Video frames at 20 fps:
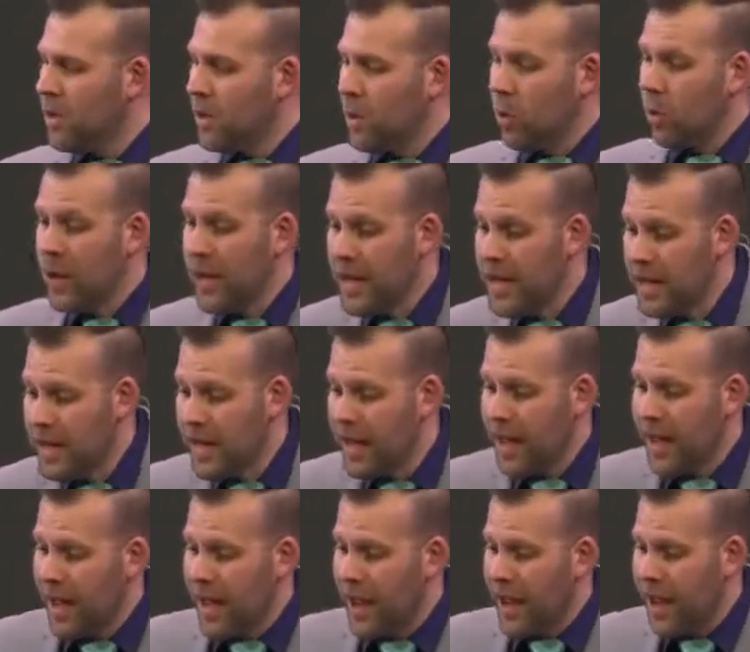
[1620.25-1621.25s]

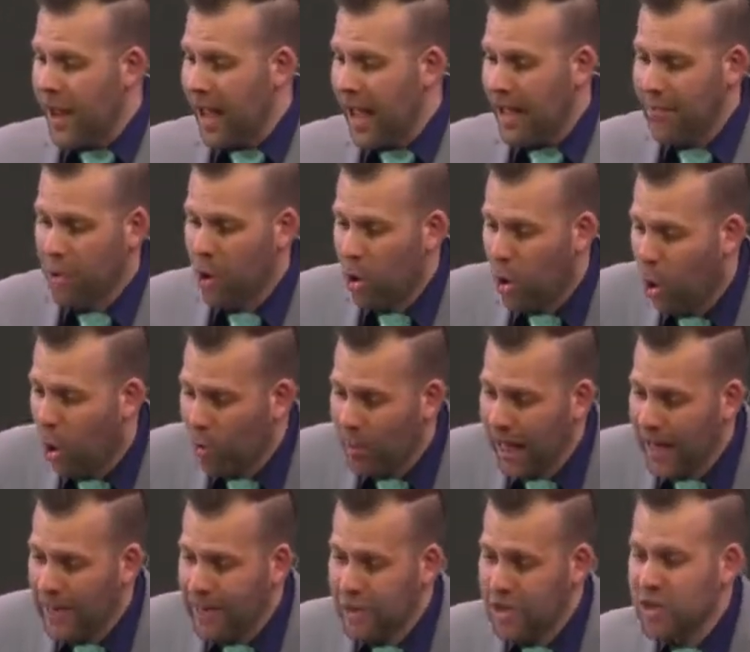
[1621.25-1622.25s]
We have a whole
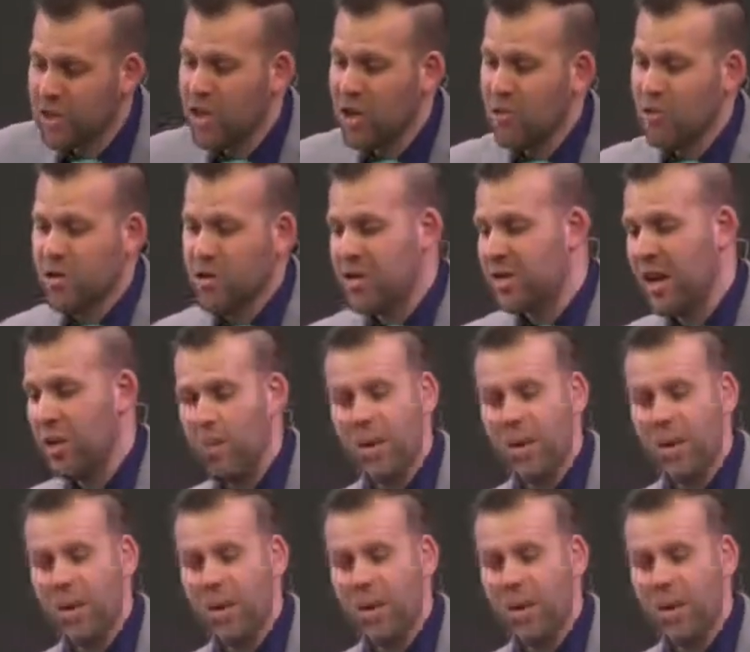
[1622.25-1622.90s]
lot of excuses that